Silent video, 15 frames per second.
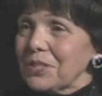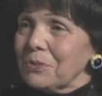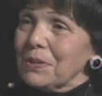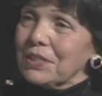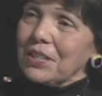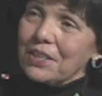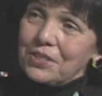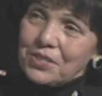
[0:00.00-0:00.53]
we
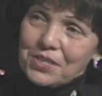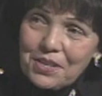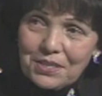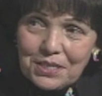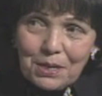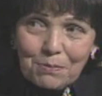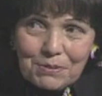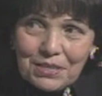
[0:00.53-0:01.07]
touched the
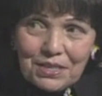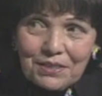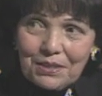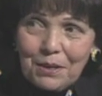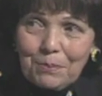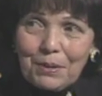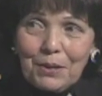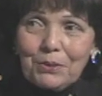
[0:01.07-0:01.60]
subject
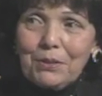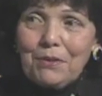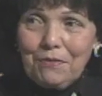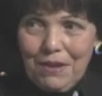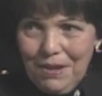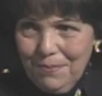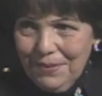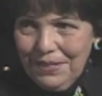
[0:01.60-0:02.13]
about the
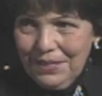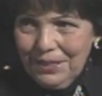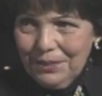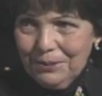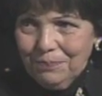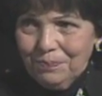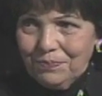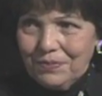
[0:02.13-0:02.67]
family.
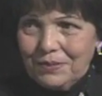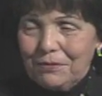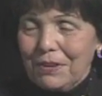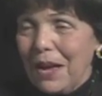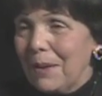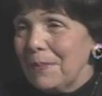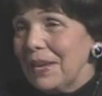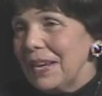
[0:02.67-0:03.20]

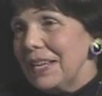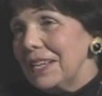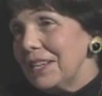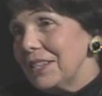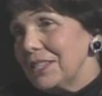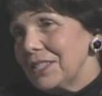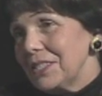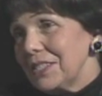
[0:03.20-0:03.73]
Family
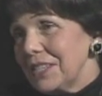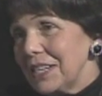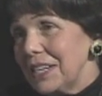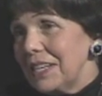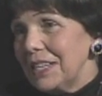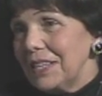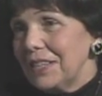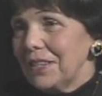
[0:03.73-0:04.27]
is
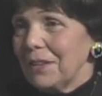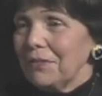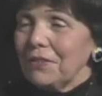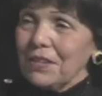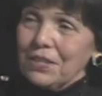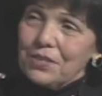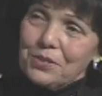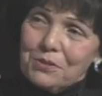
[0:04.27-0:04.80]
really the
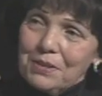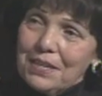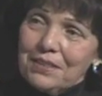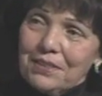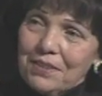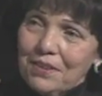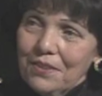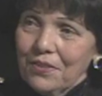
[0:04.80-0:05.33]
first
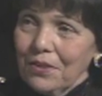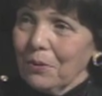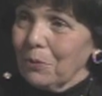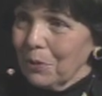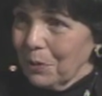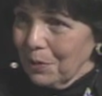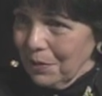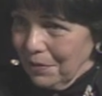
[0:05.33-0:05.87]
unit in the
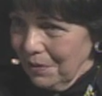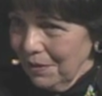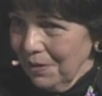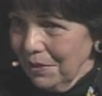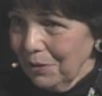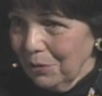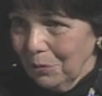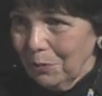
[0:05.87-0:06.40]
world.
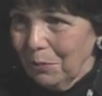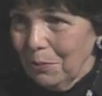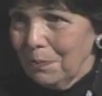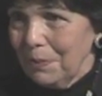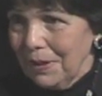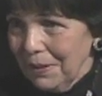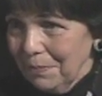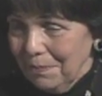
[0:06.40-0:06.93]
To
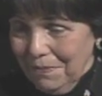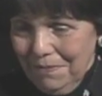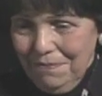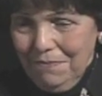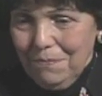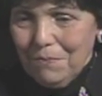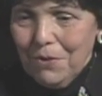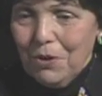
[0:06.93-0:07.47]
bring
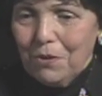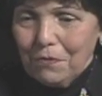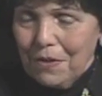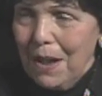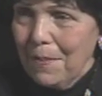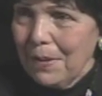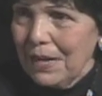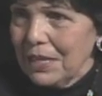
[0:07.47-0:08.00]
more
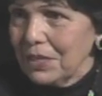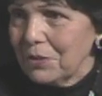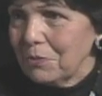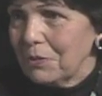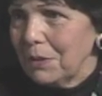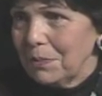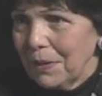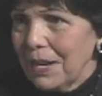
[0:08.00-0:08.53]
families
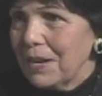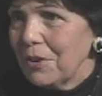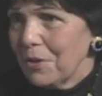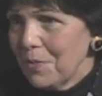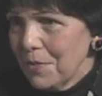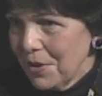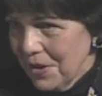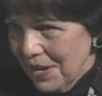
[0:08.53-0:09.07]
will bring
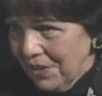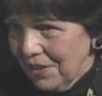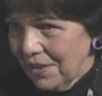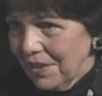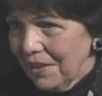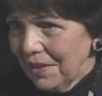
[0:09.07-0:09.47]
community.